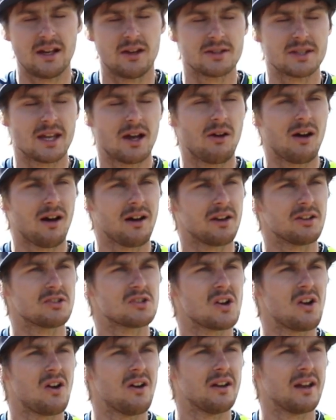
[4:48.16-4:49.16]
how hard I
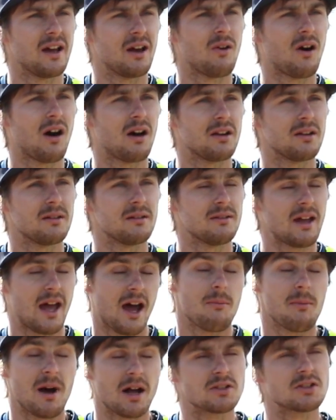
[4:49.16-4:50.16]
try and
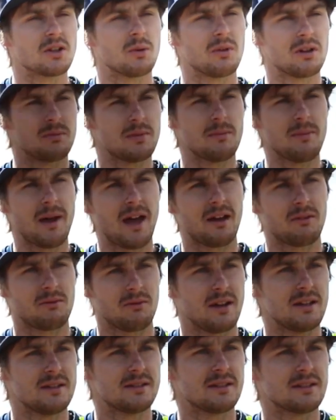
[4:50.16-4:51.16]
how much I want to be back
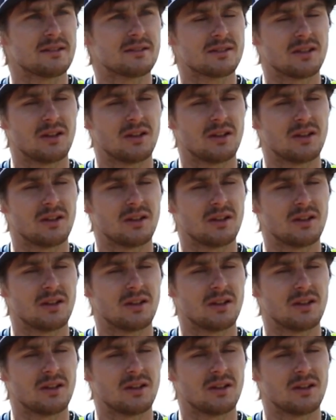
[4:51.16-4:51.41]
racing.